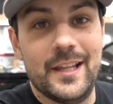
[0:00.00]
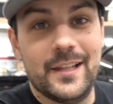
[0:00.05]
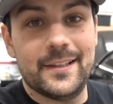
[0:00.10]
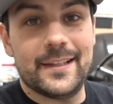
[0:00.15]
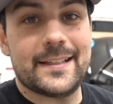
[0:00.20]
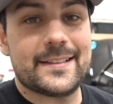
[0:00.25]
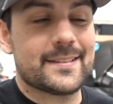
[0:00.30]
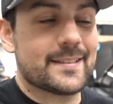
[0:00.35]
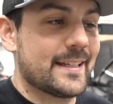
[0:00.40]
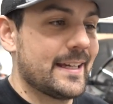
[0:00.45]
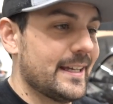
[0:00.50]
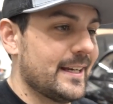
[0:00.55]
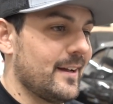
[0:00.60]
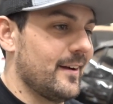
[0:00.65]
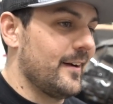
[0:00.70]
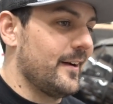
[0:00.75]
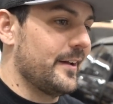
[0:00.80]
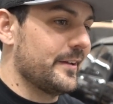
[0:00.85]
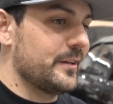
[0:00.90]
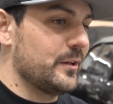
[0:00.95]
let's get
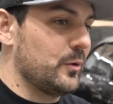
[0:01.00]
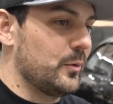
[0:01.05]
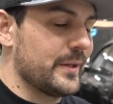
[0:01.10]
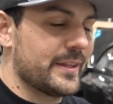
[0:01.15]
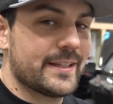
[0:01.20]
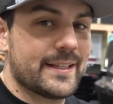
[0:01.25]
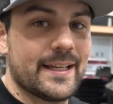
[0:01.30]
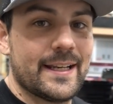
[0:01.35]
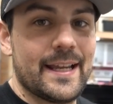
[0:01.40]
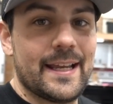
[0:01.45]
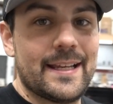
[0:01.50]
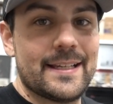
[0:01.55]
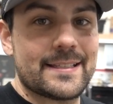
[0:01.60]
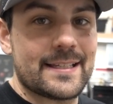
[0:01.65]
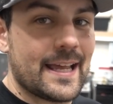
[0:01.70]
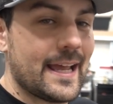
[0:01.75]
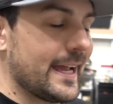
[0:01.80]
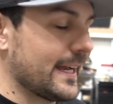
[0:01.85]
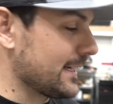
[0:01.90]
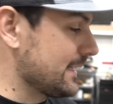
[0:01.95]
on with today's
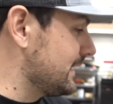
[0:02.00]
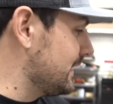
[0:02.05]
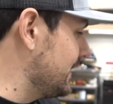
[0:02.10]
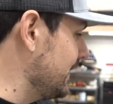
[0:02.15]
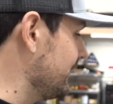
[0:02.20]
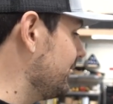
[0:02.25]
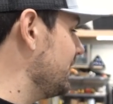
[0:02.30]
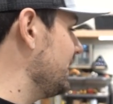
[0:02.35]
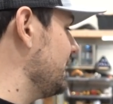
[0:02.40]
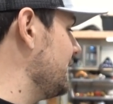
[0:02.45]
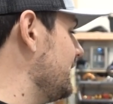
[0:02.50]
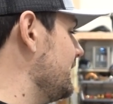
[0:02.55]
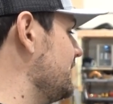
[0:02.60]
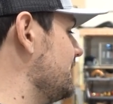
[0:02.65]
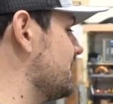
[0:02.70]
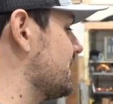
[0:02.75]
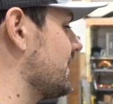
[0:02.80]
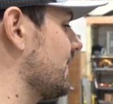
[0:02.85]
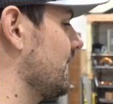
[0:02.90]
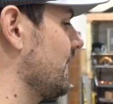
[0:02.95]

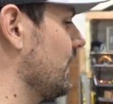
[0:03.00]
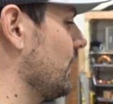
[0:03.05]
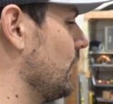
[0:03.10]
activities.